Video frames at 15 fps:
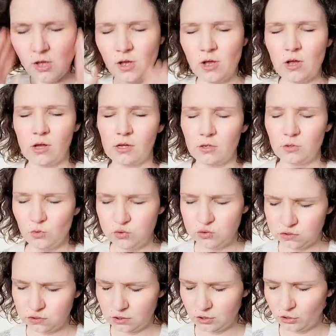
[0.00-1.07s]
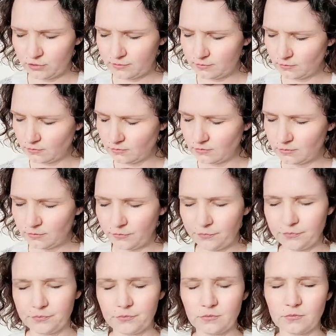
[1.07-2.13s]

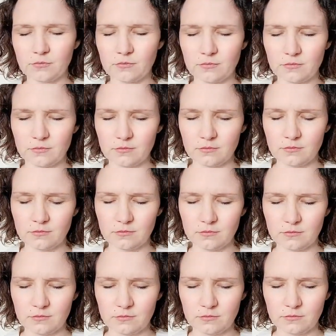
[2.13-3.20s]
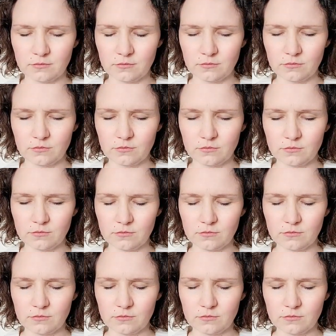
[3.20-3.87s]
(no one is talking)